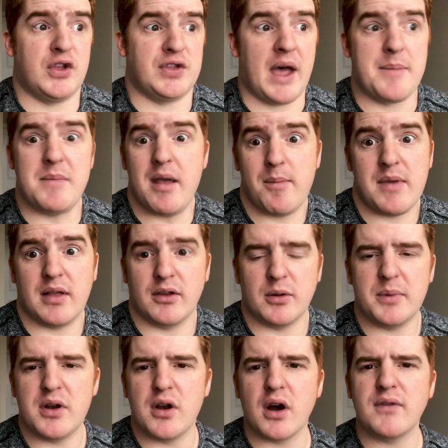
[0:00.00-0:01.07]
that made me a little
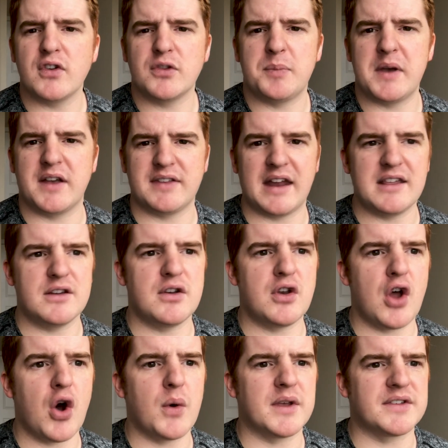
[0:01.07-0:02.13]
bit nervous because I didn't
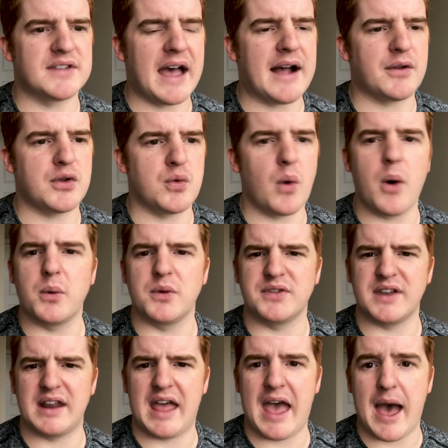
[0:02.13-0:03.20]
know exactly what was
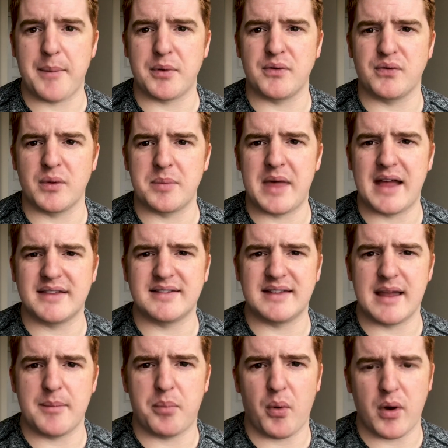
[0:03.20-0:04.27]
going to happen from that
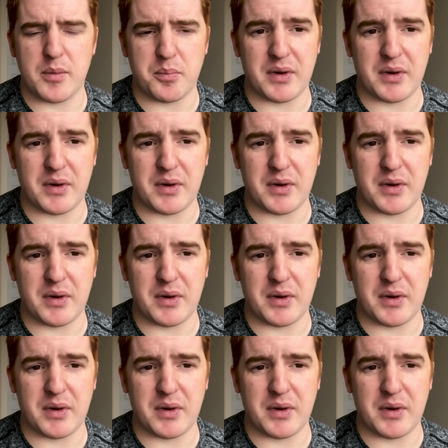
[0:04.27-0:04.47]
standpoint.